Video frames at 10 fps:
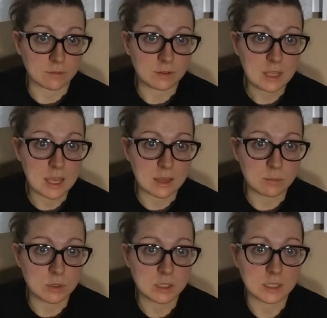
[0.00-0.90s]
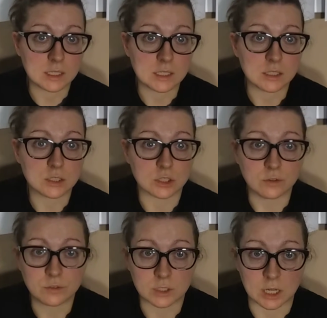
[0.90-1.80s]
phlegm is
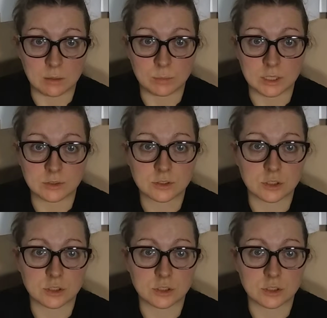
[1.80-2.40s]
sulfur compounds.